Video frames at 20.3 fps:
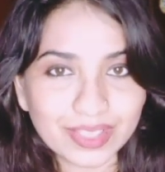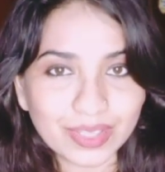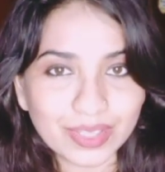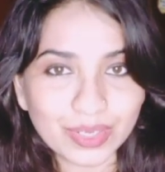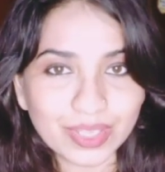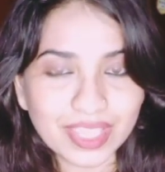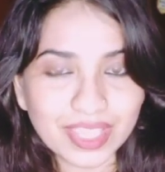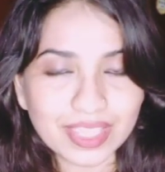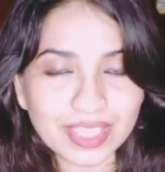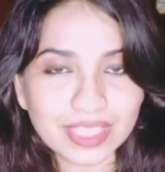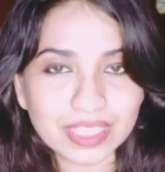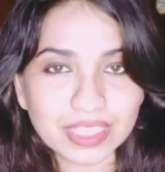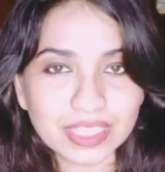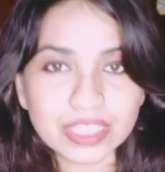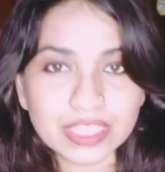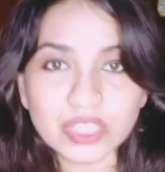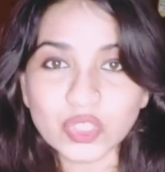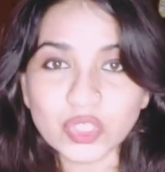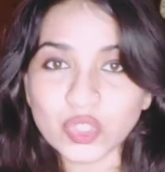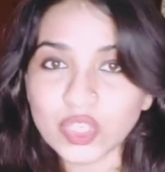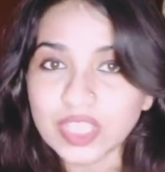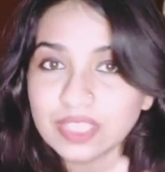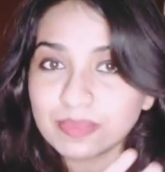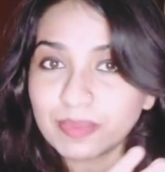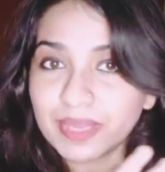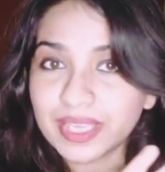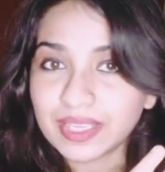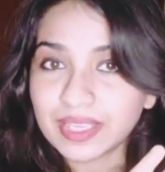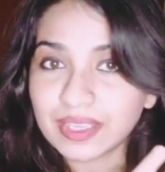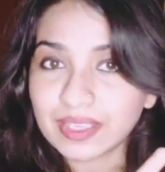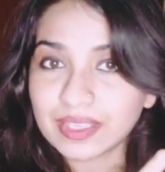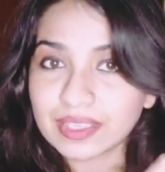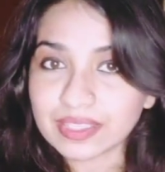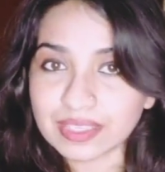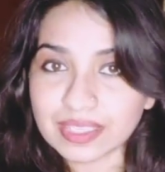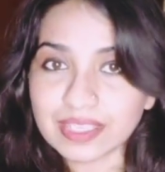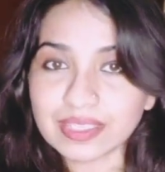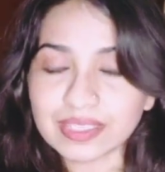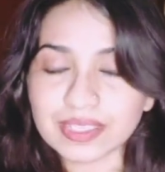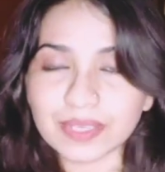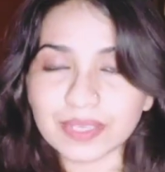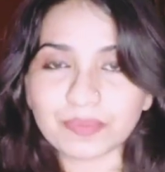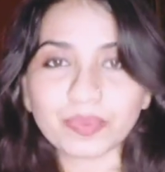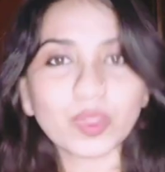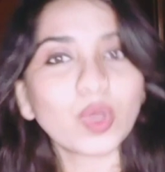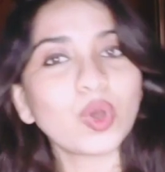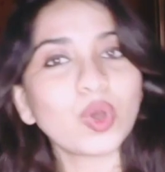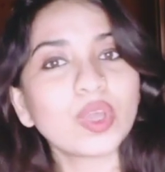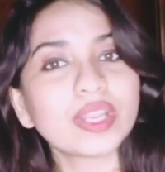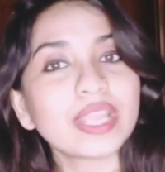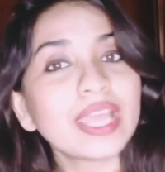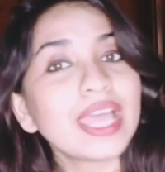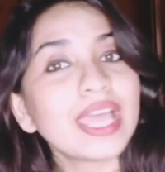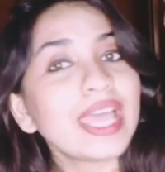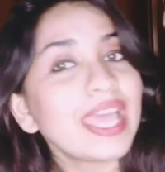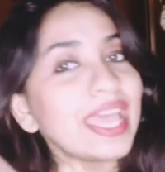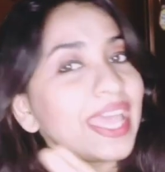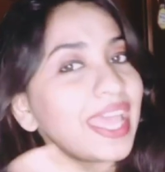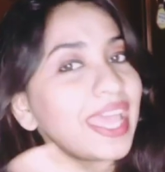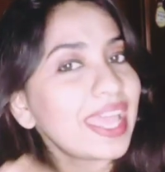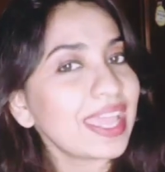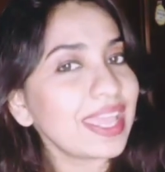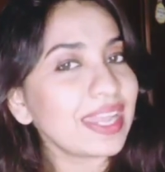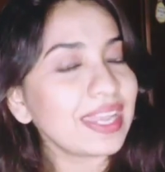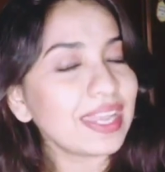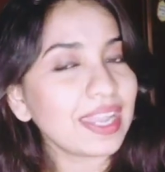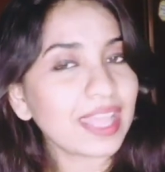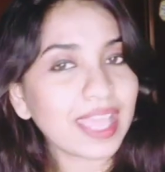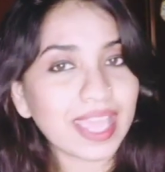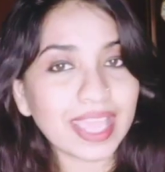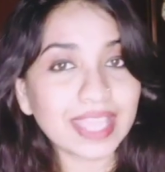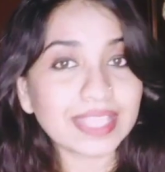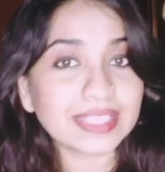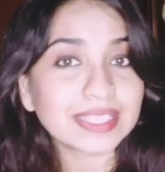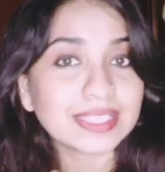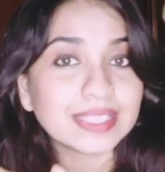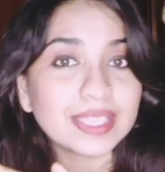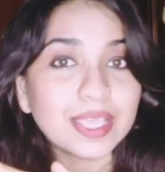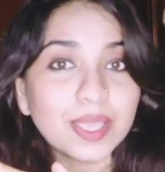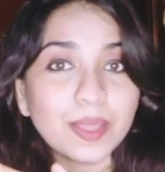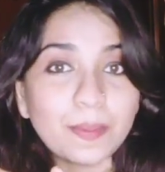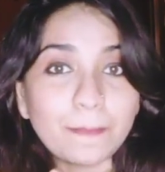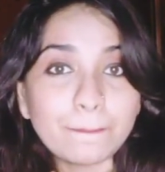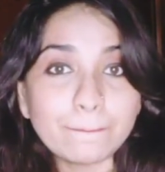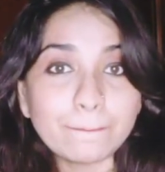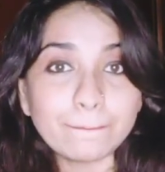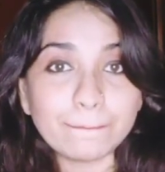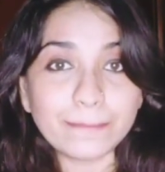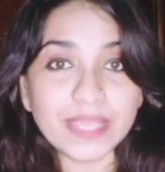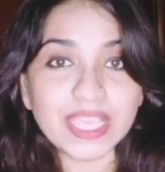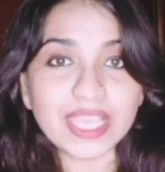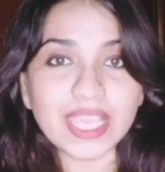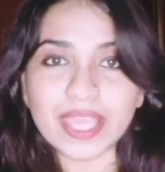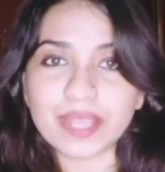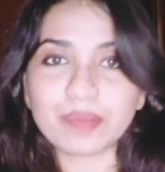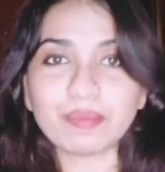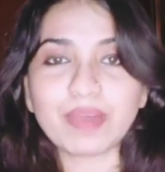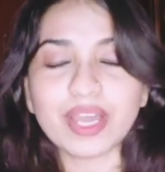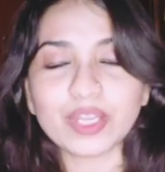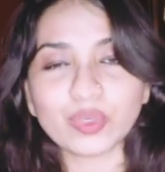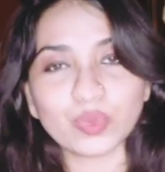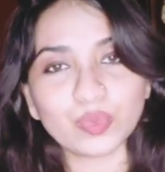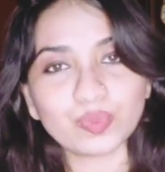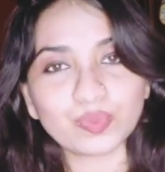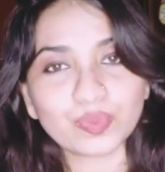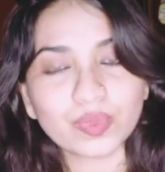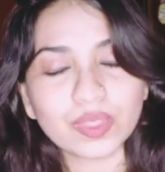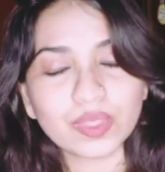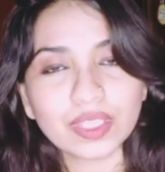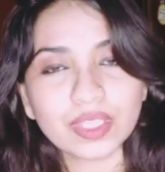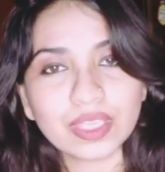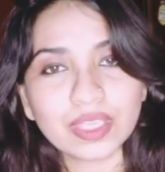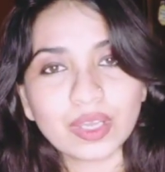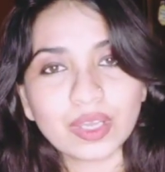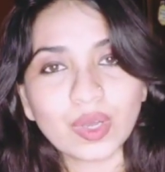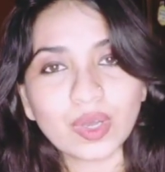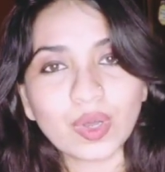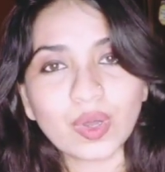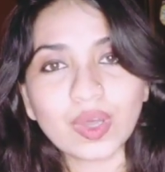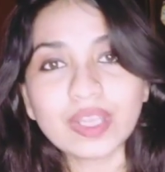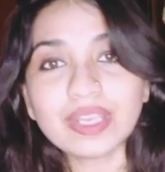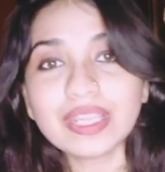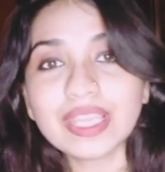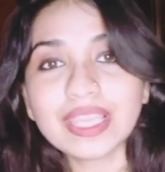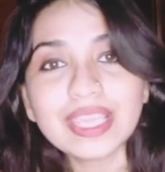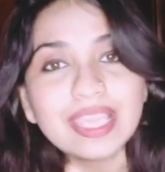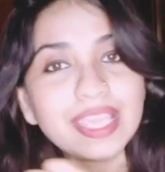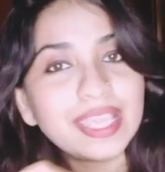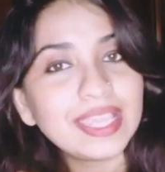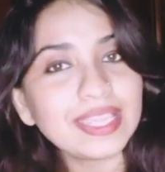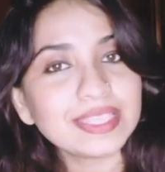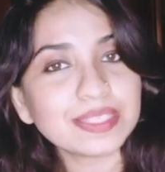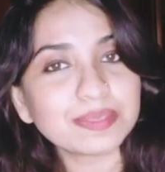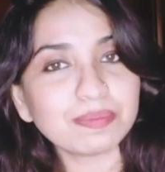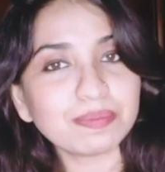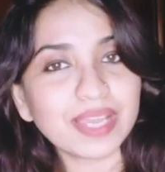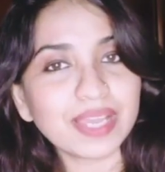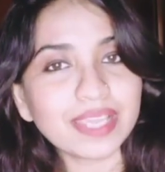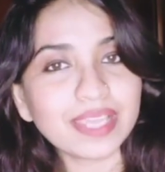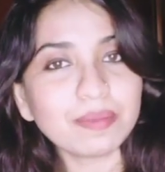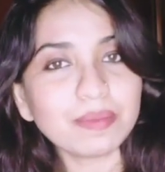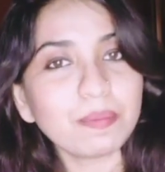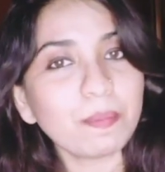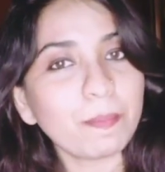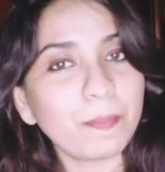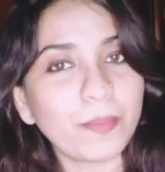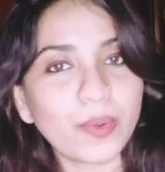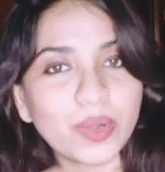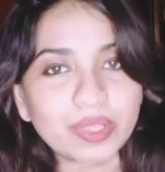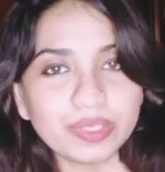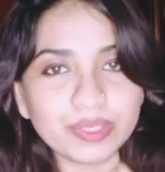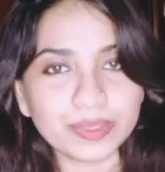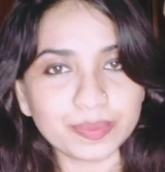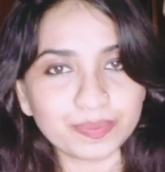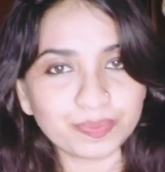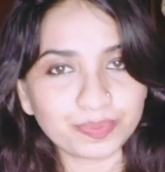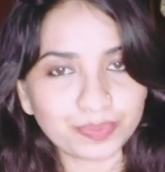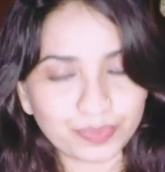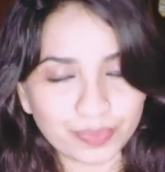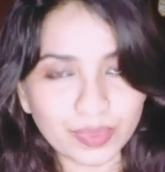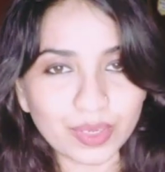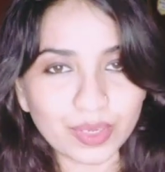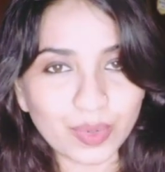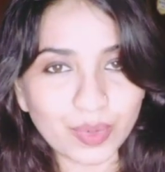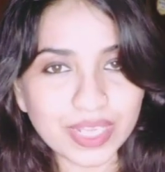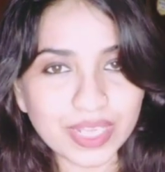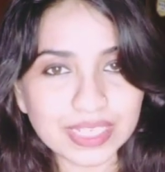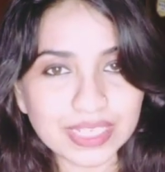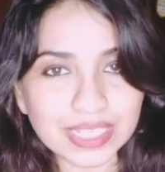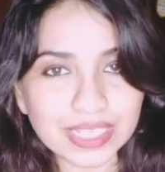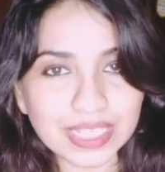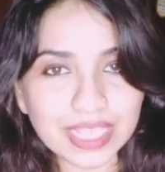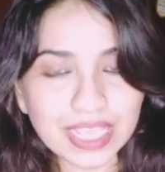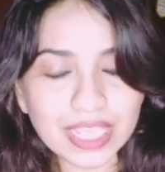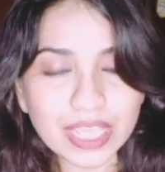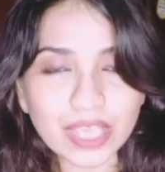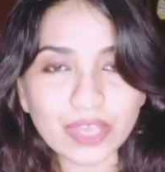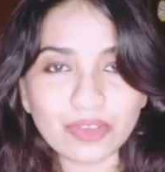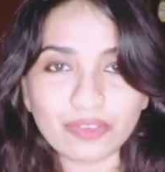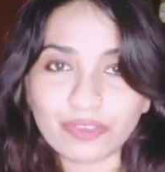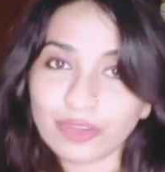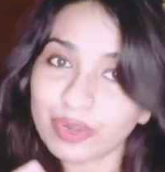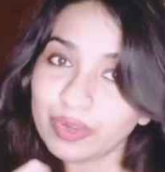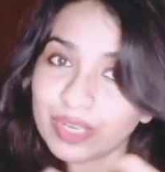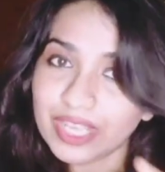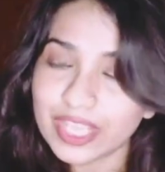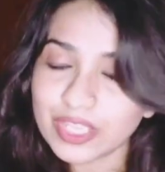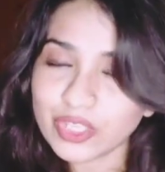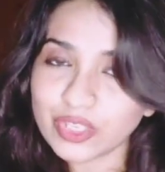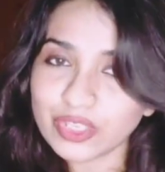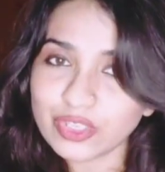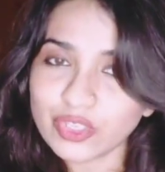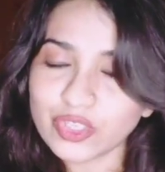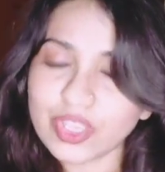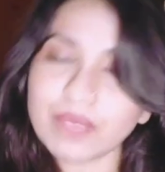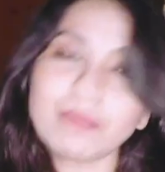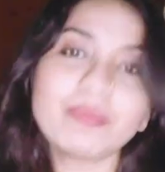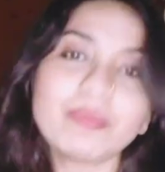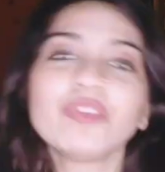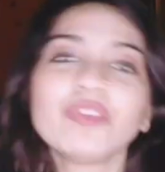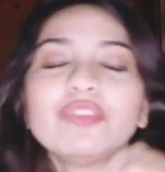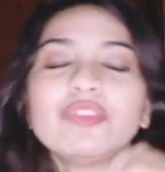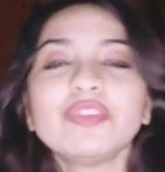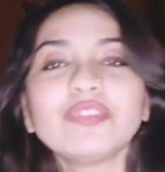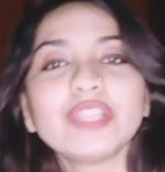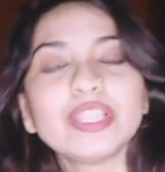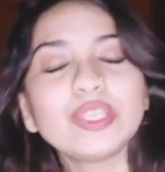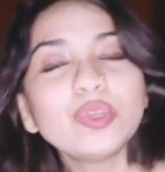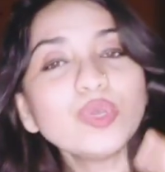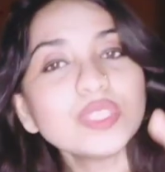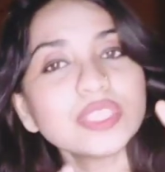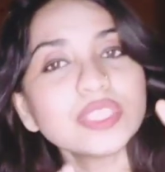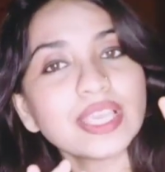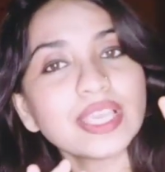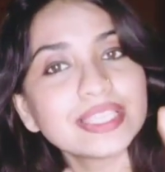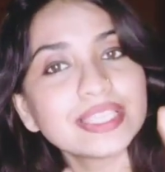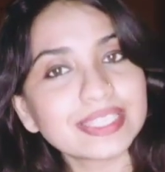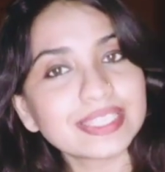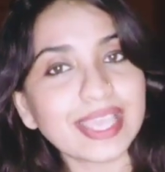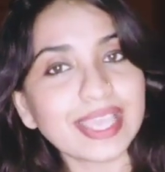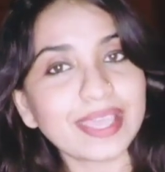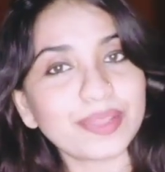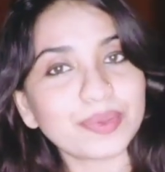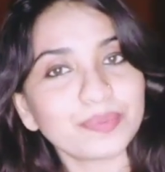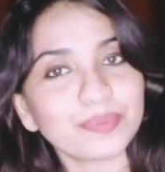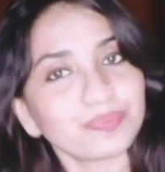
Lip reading: Okay, she's my sister. Or él es mi hermano, or he is my brother, right? For relationship we will use ser.